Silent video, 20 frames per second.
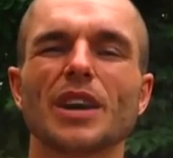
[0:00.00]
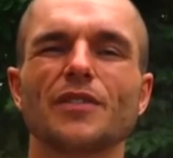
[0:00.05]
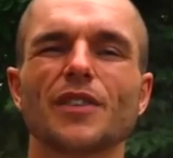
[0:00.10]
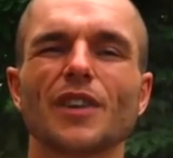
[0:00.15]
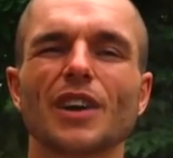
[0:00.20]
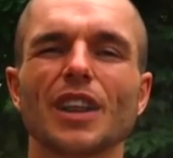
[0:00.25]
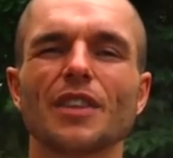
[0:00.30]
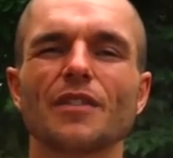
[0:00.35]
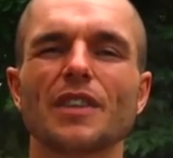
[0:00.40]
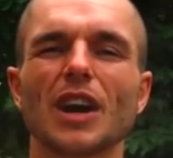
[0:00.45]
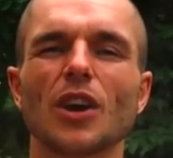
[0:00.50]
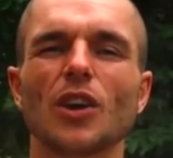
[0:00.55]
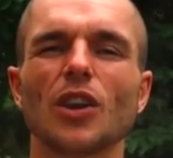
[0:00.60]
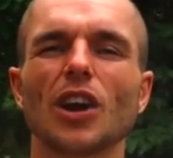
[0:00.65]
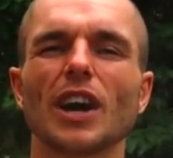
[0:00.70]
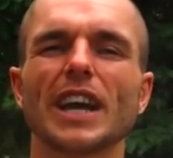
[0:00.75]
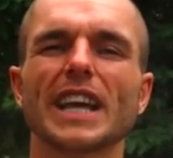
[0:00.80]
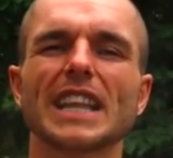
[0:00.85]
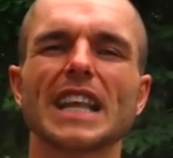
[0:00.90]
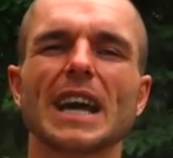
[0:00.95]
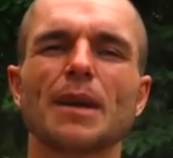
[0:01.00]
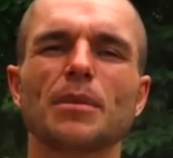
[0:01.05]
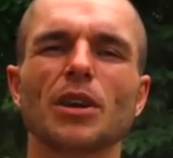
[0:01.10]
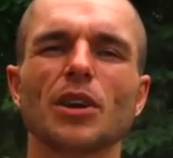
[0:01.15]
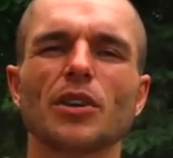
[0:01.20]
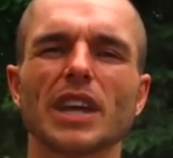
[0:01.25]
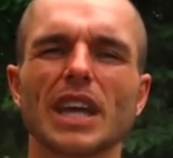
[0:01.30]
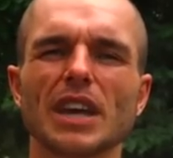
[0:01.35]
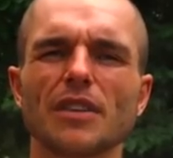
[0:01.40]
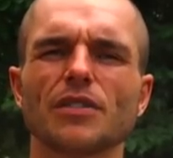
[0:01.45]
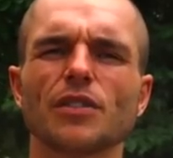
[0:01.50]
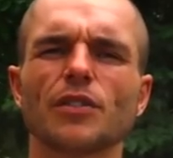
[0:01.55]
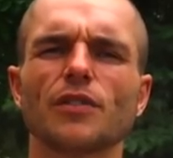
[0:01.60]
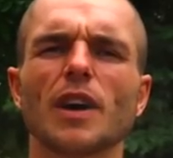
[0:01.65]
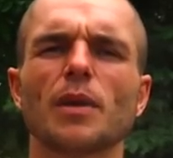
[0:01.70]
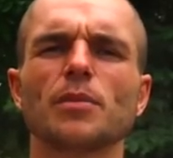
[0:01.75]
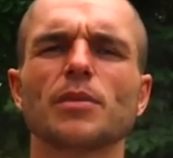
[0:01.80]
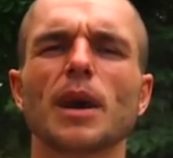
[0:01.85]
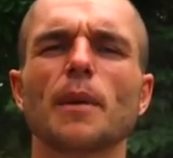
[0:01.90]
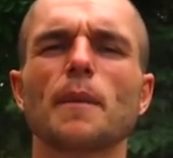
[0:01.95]
If you like the video, like it down below, give us a
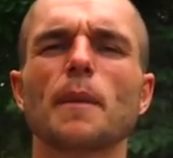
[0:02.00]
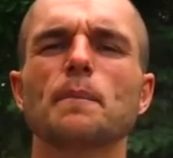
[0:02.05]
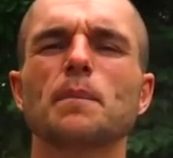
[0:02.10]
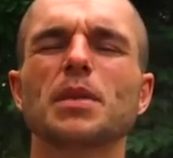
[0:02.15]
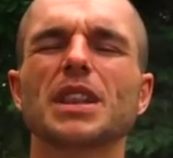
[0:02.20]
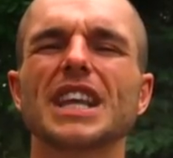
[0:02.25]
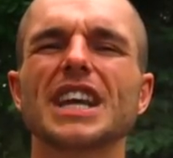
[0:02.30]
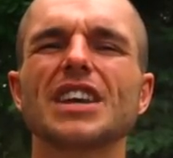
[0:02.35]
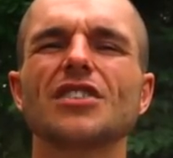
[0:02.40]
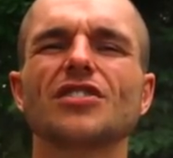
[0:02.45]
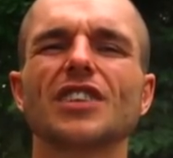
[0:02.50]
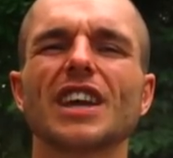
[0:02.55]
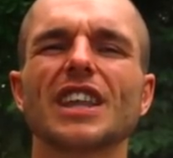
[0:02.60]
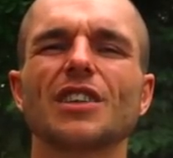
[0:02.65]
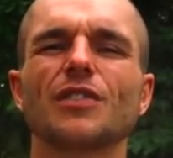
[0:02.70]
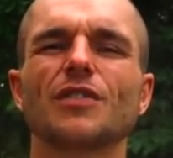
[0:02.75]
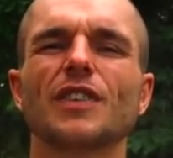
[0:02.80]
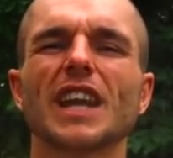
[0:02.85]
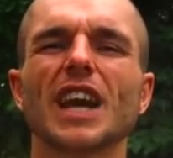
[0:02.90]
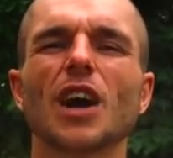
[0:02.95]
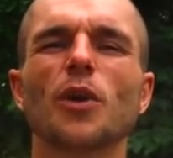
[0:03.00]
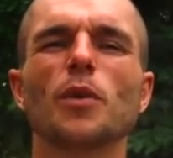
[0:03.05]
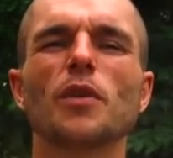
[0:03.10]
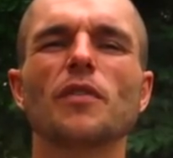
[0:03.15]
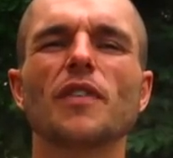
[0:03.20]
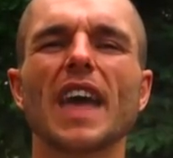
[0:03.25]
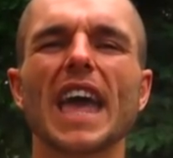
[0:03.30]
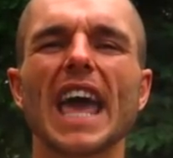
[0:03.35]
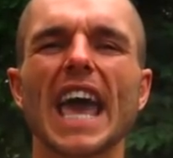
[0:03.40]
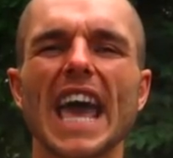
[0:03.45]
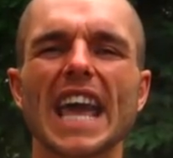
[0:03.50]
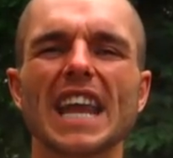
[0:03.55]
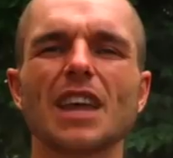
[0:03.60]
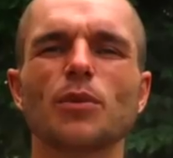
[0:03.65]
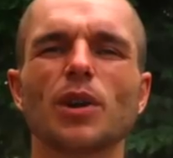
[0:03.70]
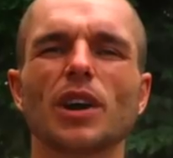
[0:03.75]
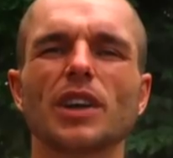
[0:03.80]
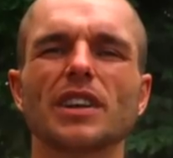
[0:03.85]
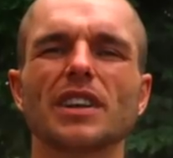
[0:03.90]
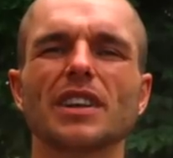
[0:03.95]
thumbs up, and please share this video with
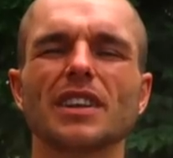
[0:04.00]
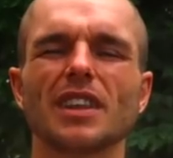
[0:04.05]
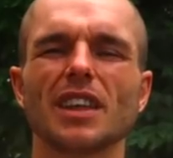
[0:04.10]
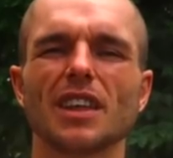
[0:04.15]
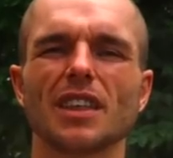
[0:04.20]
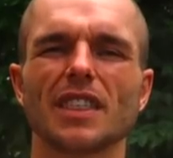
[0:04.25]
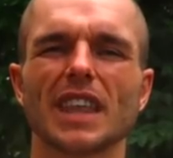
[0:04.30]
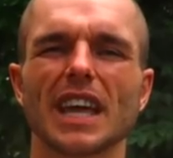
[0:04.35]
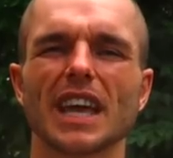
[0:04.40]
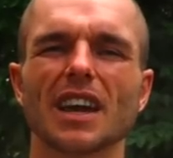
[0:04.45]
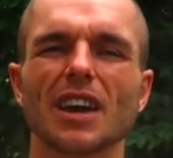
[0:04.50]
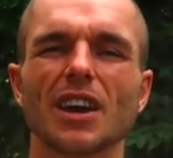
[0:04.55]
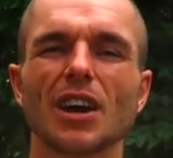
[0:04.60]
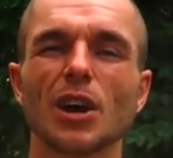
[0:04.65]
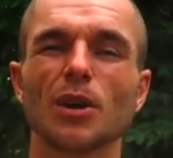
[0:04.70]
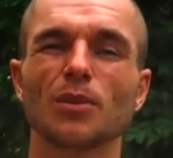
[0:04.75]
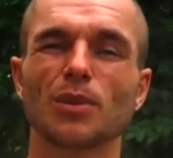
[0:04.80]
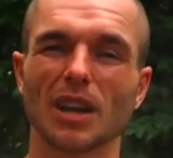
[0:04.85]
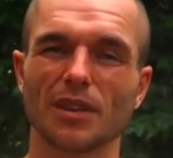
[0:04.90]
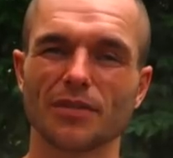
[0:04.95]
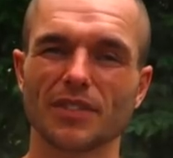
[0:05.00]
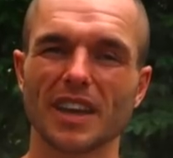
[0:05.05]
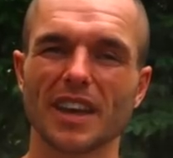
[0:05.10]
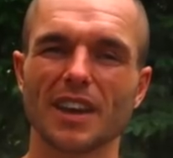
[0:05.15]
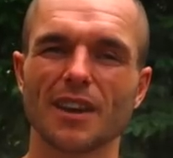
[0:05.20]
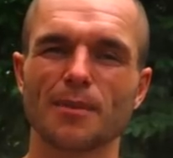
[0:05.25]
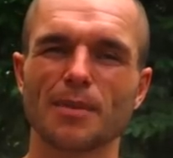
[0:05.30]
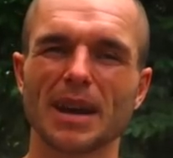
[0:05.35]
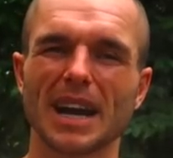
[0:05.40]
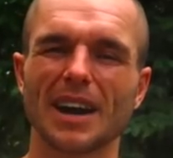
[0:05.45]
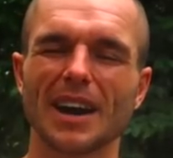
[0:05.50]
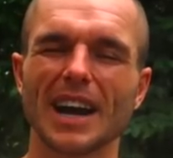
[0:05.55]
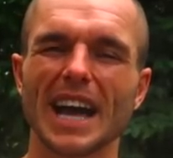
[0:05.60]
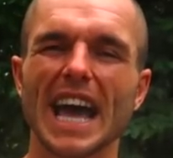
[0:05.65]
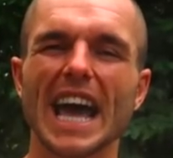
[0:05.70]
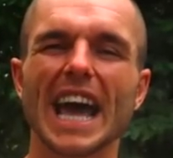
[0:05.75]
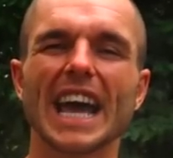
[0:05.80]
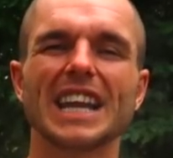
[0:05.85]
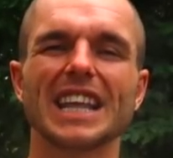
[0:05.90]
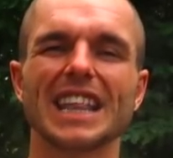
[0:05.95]
anyone that you think would love to hear about
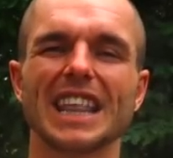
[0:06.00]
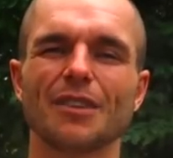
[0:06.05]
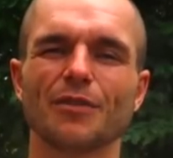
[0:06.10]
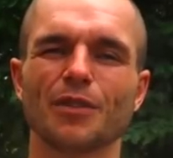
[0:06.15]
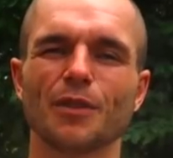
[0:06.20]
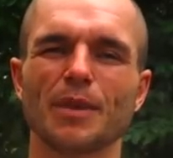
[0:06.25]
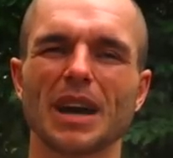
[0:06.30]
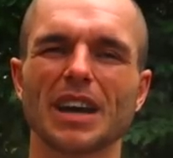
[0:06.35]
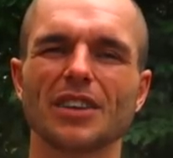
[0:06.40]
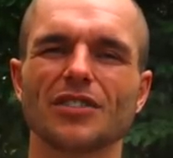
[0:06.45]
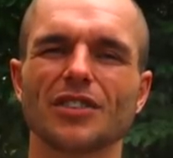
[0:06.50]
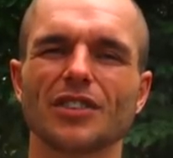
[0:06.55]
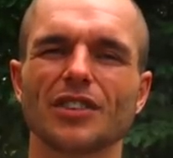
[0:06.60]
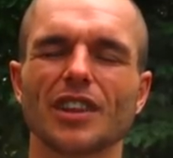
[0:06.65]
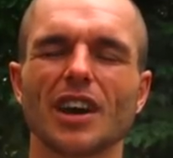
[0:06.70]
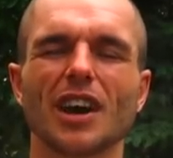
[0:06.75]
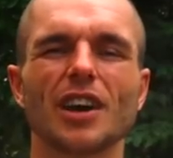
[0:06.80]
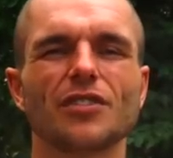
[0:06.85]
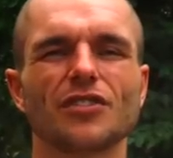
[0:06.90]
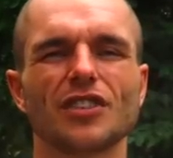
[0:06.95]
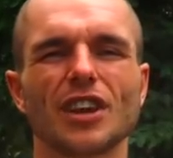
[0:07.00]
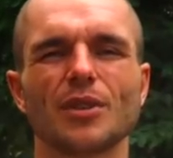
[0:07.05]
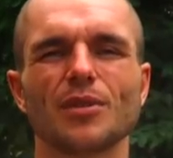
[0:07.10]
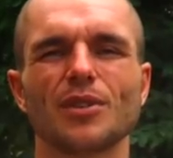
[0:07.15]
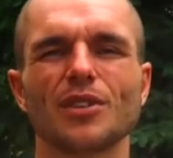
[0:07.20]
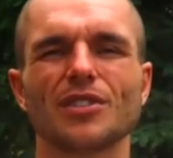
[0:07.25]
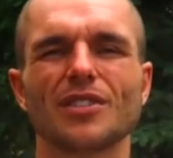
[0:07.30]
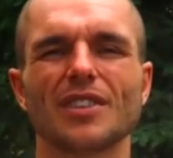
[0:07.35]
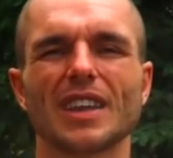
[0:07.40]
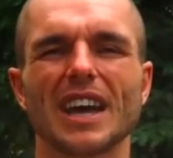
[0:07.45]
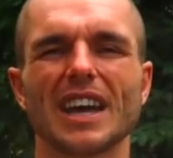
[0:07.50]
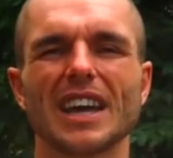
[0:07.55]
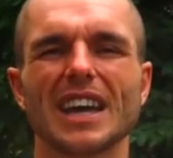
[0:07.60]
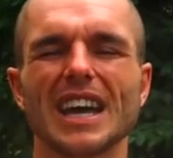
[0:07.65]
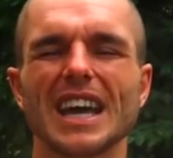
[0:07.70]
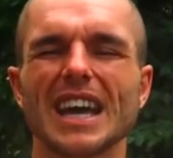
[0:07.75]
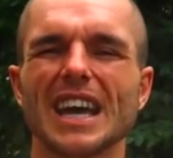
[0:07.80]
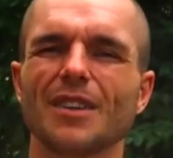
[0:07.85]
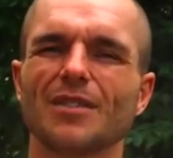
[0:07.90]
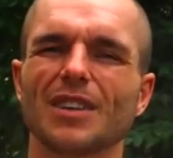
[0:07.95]
any of the information that I've shared with you today
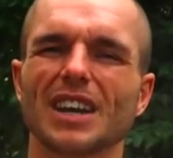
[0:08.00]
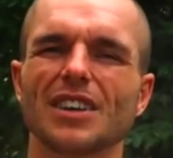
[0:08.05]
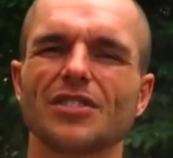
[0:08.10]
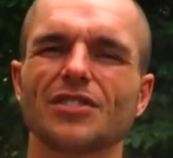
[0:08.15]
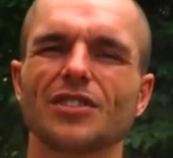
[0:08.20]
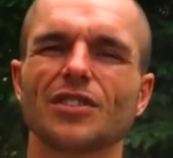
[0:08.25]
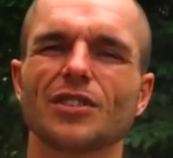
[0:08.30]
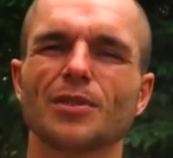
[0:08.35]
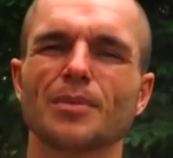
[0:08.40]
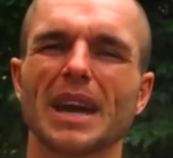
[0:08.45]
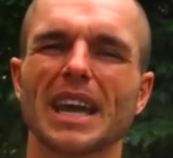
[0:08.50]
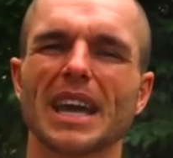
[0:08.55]
in relation to